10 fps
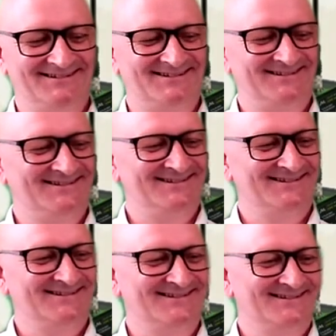
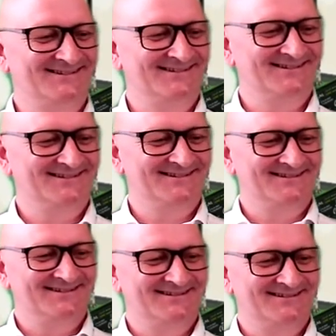
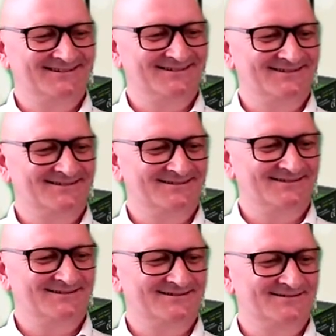
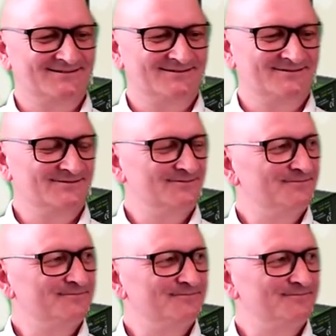
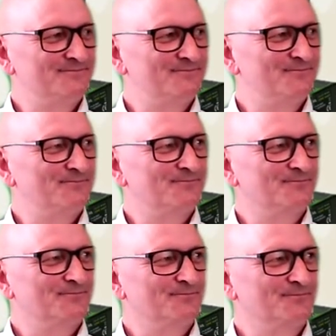
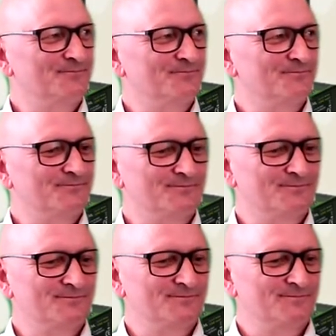
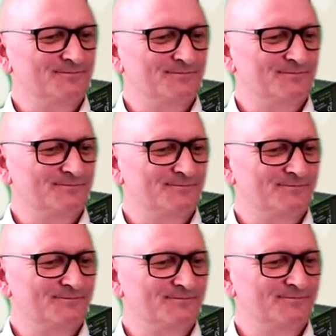
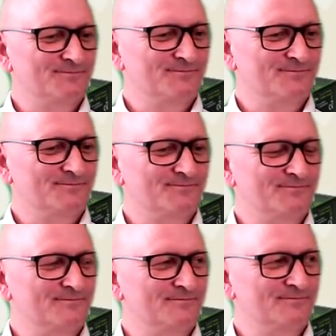
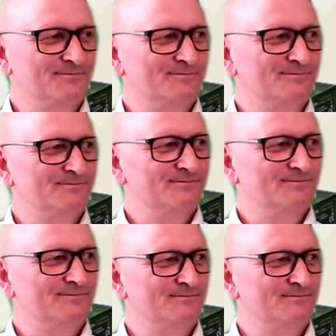No words are spoken by the person on screen.